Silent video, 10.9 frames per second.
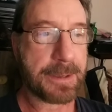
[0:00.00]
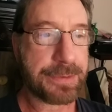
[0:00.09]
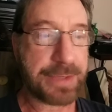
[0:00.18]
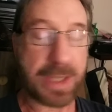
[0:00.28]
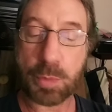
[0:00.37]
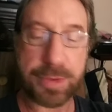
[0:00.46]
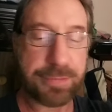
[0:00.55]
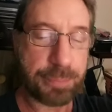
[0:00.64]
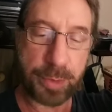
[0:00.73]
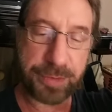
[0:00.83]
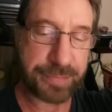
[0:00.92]
that
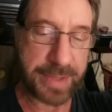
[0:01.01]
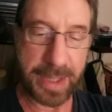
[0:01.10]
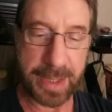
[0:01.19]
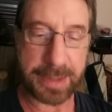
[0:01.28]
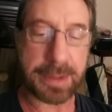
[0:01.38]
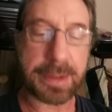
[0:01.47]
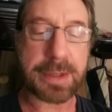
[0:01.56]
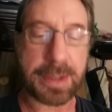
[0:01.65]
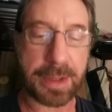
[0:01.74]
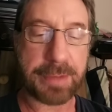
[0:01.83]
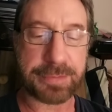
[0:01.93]
we've got it
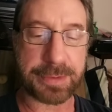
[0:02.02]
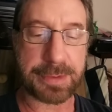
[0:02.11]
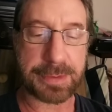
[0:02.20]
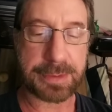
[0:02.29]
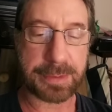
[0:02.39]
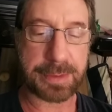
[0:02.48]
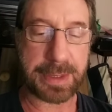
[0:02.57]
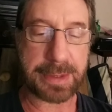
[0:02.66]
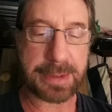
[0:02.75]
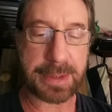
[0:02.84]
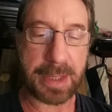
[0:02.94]
covered,
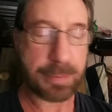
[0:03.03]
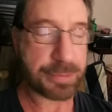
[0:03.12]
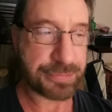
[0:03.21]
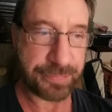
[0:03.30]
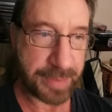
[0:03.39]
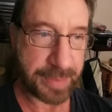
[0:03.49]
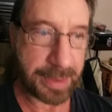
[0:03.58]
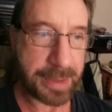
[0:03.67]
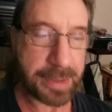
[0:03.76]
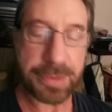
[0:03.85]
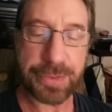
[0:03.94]
okay? I was
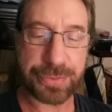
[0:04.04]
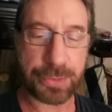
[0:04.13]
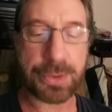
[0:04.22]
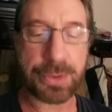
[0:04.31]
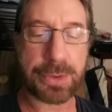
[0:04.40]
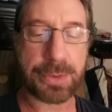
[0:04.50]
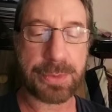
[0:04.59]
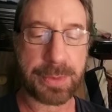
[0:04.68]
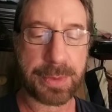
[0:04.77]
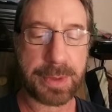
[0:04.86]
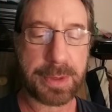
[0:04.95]
very thorough
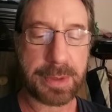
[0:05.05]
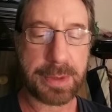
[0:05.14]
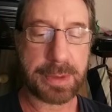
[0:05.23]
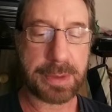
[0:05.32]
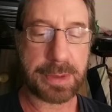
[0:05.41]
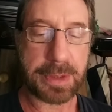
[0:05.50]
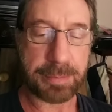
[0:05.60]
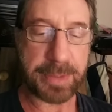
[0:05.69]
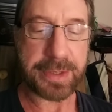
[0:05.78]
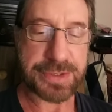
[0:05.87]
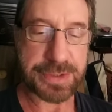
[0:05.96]
in
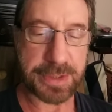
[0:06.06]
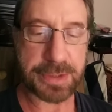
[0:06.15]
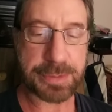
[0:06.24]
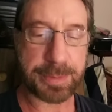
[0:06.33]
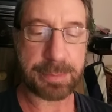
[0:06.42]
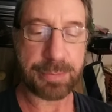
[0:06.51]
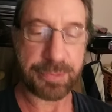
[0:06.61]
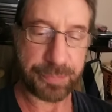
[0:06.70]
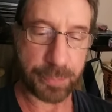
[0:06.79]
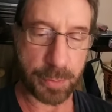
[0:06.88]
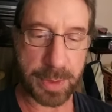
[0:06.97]
my assessment
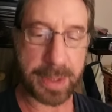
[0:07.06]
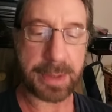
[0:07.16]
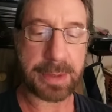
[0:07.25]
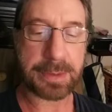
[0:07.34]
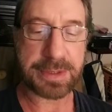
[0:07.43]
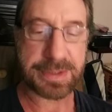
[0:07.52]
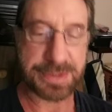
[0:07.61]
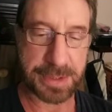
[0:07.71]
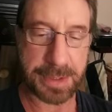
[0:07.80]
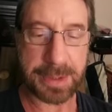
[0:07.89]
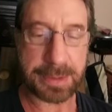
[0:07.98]
before I
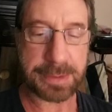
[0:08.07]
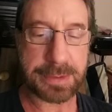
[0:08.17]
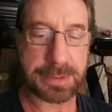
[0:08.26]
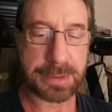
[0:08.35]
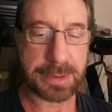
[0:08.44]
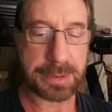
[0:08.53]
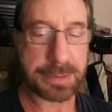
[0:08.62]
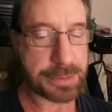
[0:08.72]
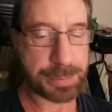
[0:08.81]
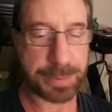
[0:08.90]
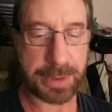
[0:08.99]
designed
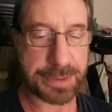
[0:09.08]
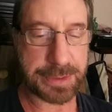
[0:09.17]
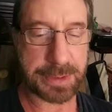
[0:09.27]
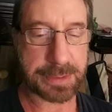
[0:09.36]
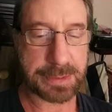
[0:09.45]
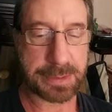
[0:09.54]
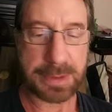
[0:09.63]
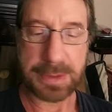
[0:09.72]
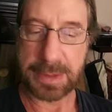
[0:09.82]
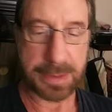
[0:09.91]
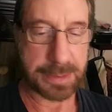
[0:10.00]
this project.
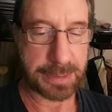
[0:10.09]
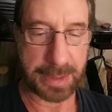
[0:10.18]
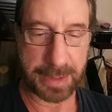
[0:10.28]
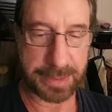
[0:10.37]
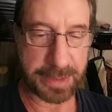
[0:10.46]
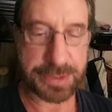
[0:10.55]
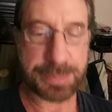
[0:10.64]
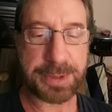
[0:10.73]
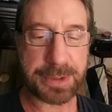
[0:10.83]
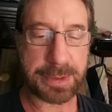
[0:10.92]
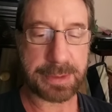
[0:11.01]
And that's
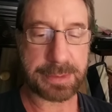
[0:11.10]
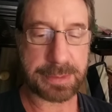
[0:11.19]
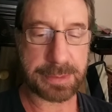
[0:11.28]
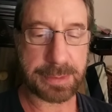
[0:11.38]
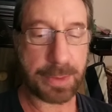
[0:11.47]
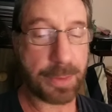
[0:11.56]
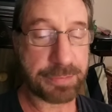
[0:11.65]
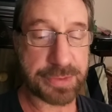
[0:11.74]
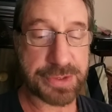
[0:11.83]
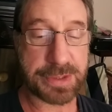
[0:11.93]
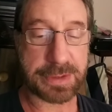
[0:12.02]
been over
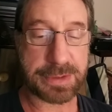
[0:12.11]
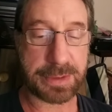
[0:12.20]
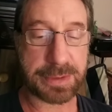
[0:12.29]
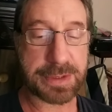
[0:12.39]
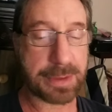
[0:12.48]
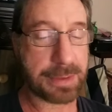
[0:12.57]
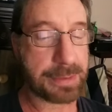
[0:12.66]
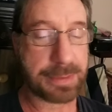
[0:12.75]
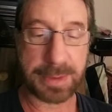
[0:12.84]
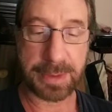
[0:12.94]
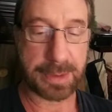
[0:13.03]
6 years ago,
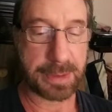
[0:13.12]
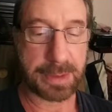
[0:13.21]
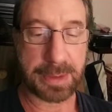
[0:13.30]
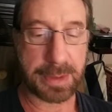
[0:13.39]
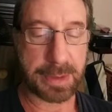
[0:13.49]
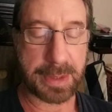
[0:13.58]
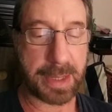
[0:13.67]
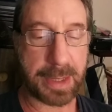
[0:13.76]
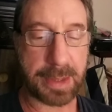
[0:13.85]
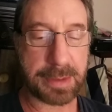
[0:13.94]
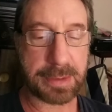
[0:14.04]

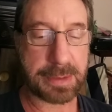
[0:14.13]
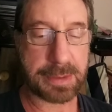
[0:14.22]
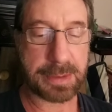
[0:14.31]
and